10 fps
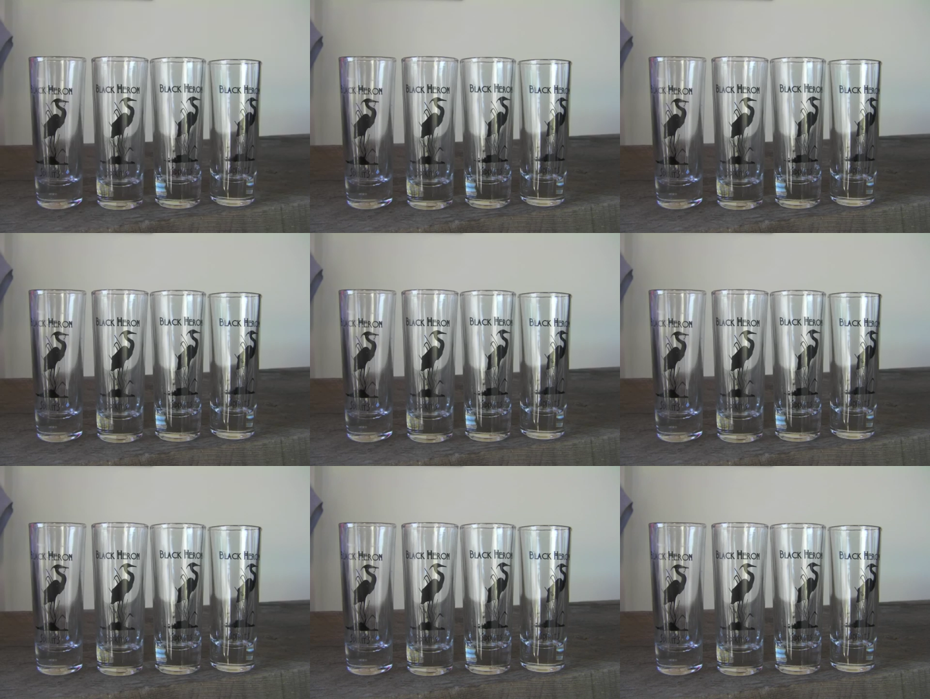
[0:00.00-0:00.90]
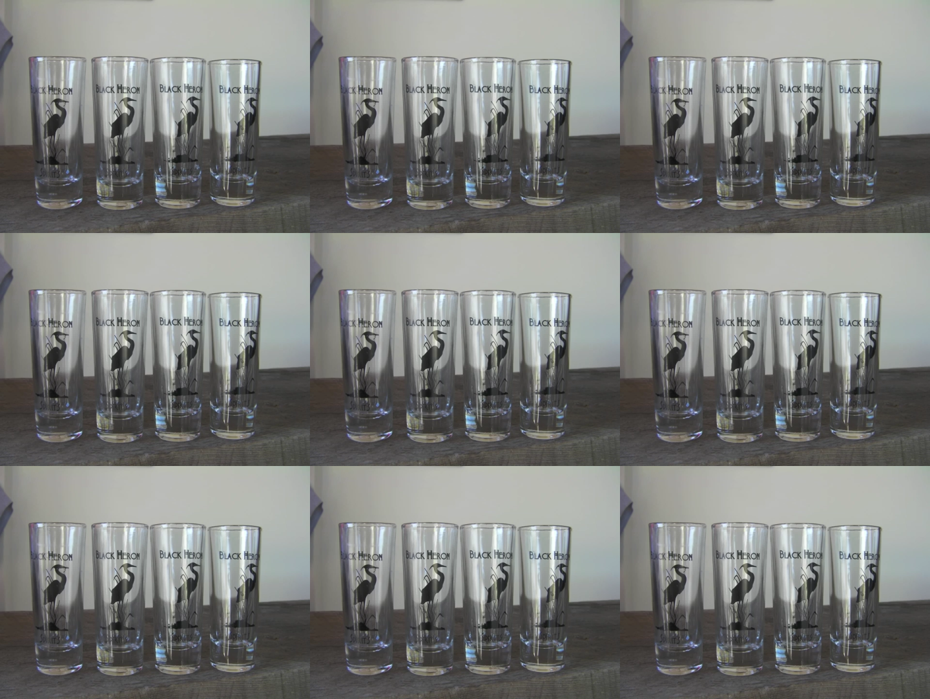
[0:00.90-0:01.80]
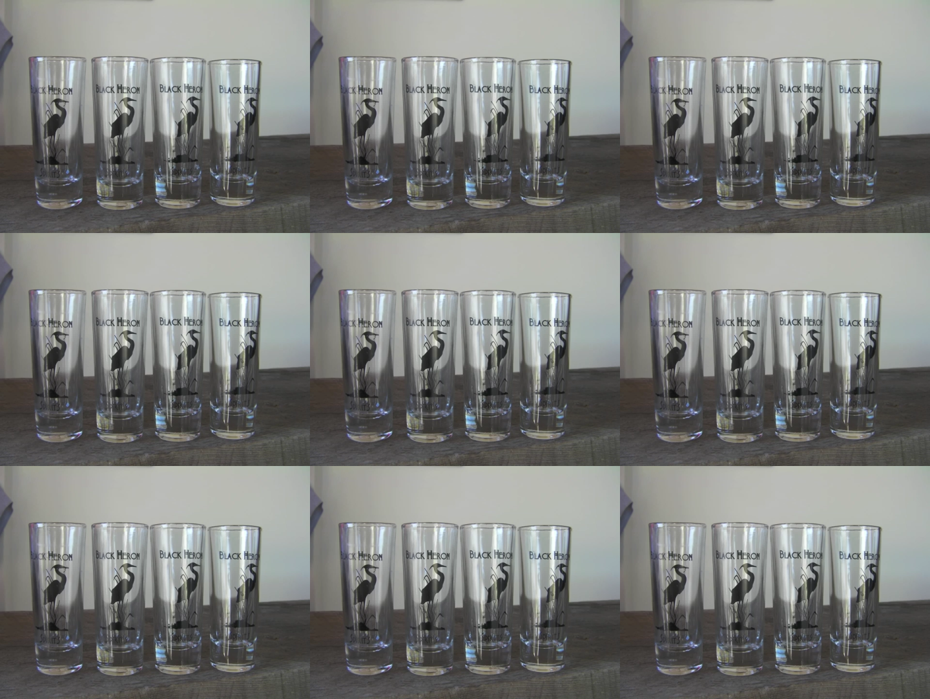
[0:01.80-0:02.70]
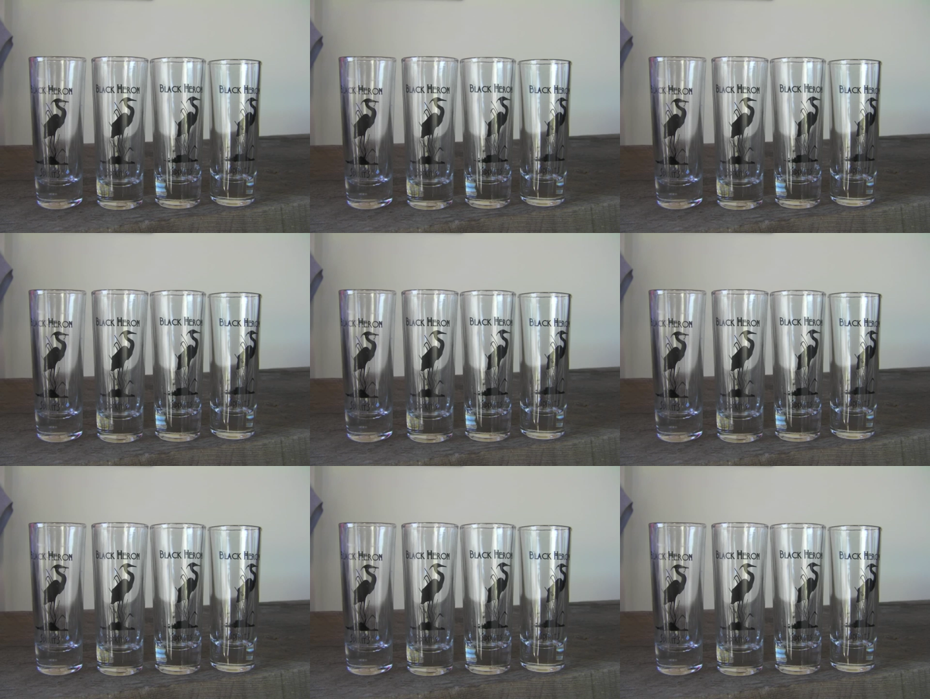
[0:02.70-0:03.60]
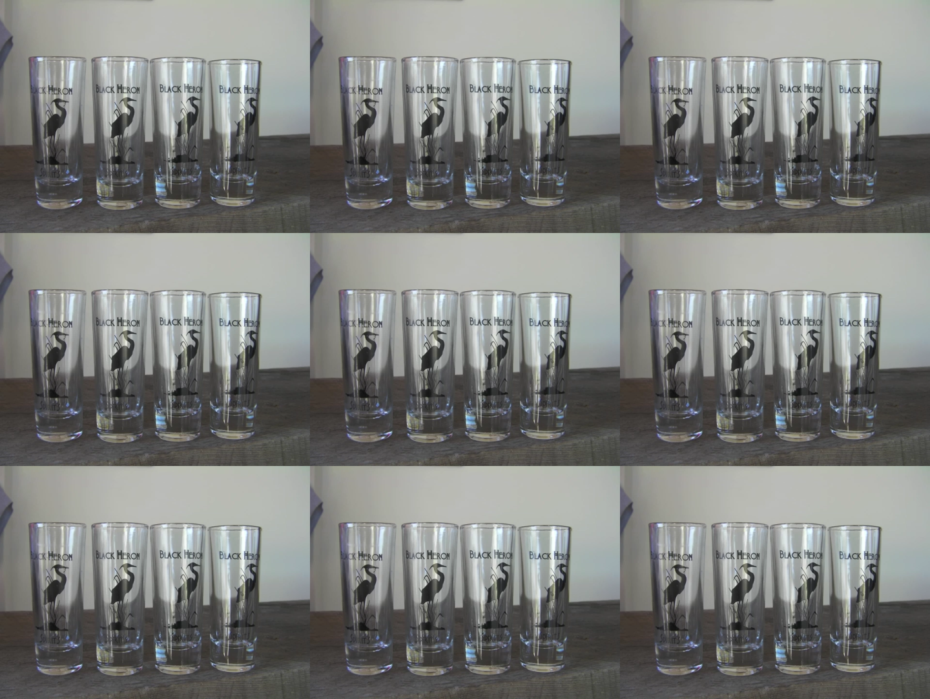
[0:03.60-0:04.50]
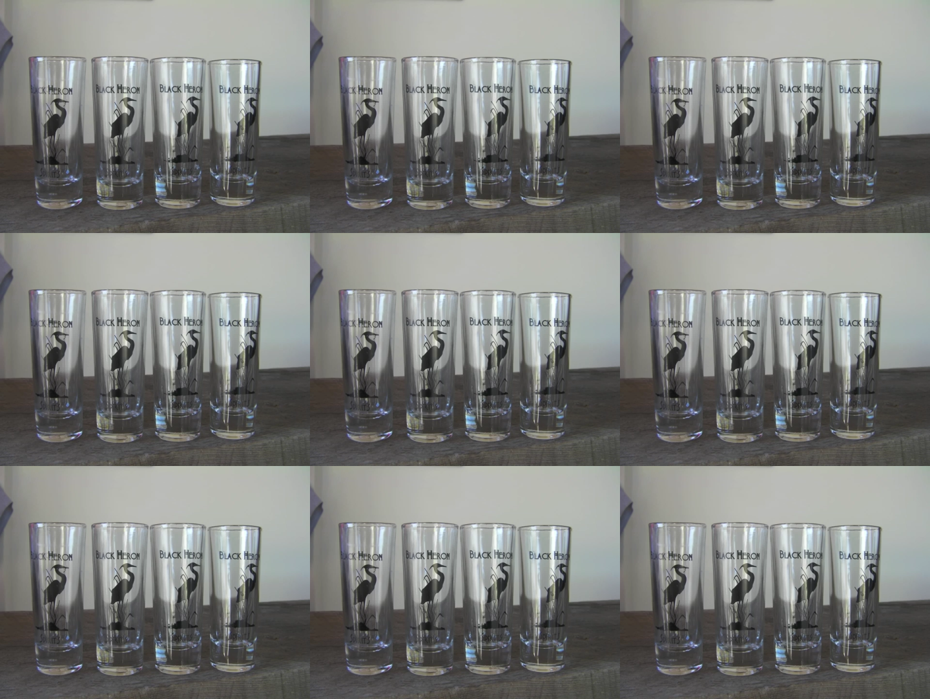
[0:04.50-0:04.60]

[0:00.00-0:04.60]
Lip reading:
[unreadable: no face in view]